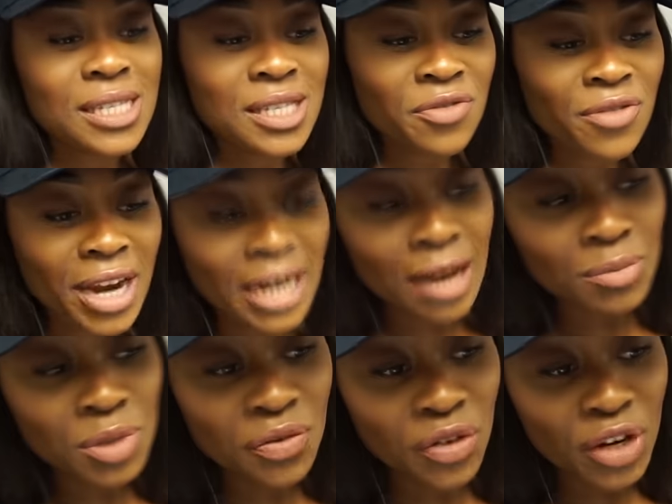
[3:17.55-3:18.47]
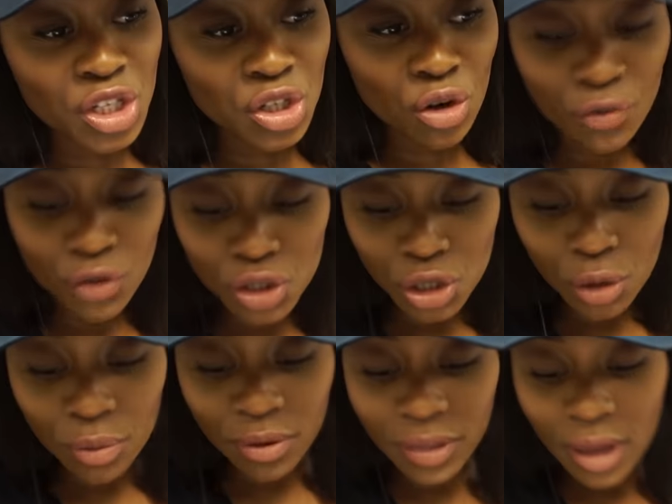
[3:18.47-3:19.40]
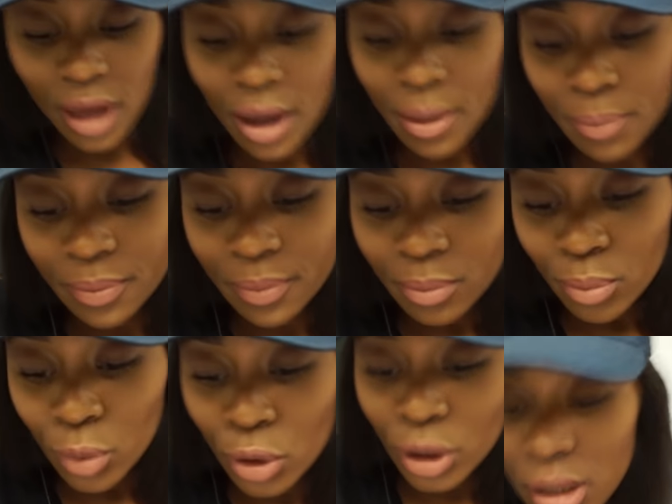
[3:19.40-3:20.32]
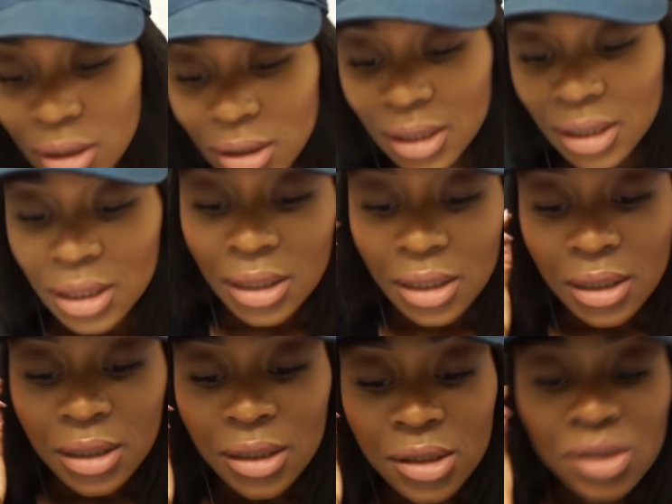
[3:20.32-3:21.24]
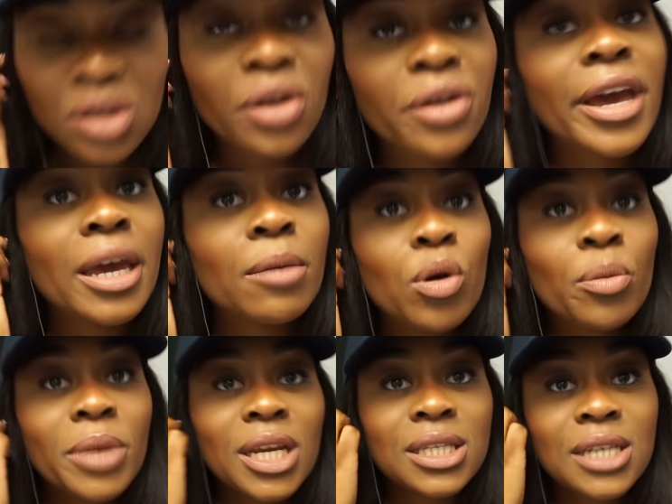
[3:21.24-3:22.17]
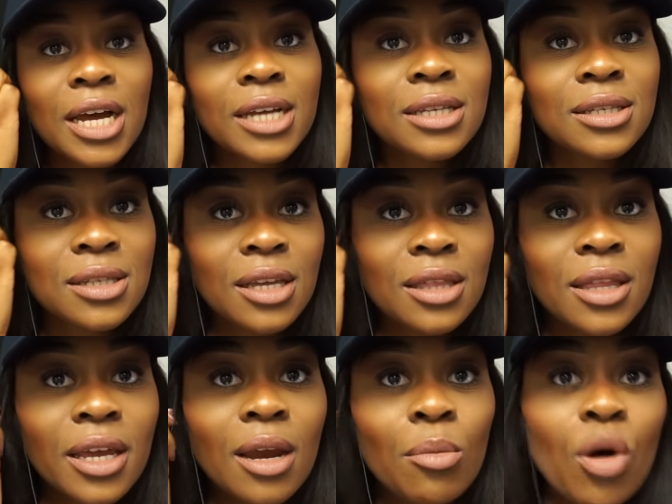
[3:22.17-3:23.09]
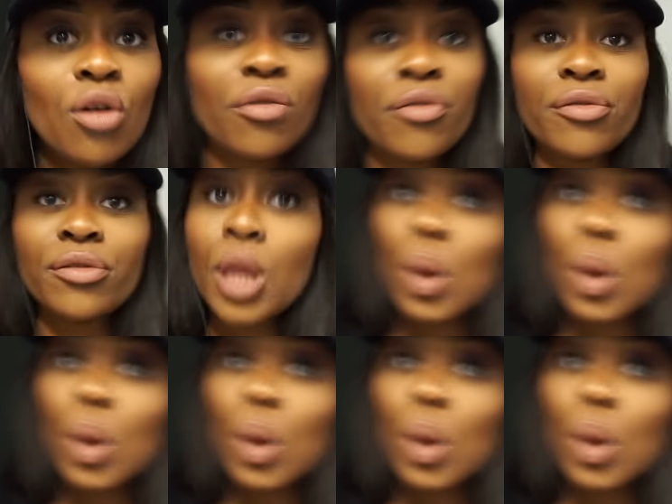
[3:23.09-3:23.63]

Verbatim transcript: So, right now, I'm just finishing off the show with um, Morgan. So, eight more minutes, guys, and then I'm off.